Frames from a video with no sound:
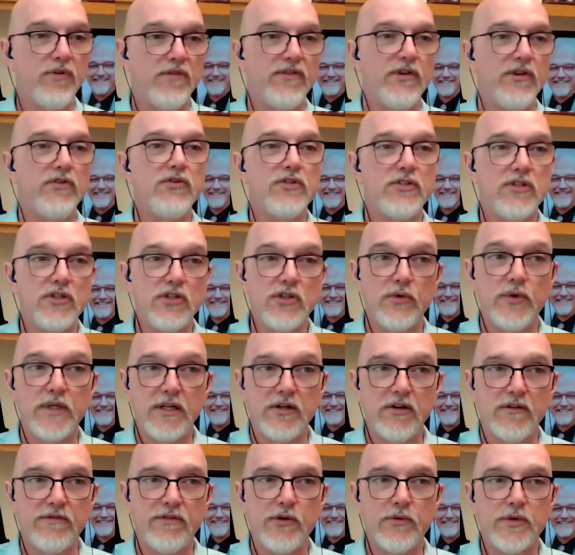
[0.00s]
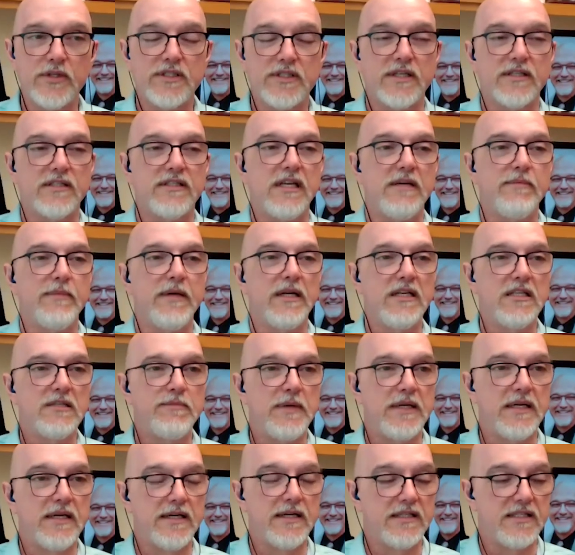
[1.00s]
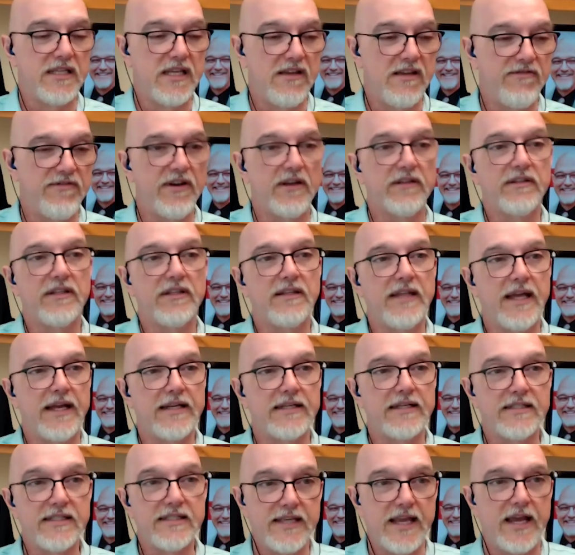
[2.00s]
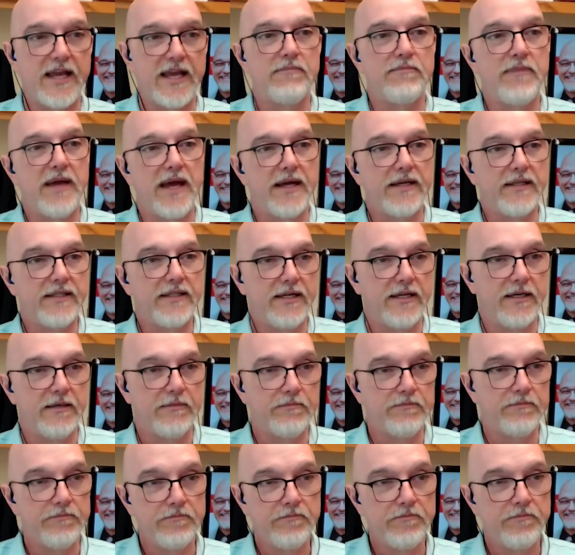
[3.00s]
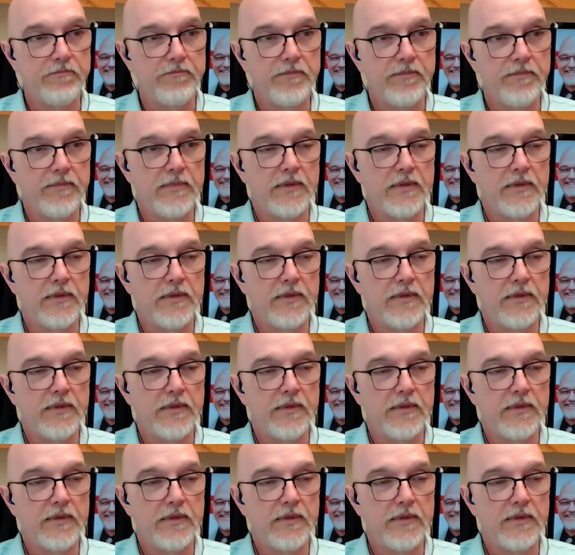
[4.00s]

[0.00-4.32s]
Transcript: Trump refused to do an interview with 60 Minutes because he felt that they had sandbagged him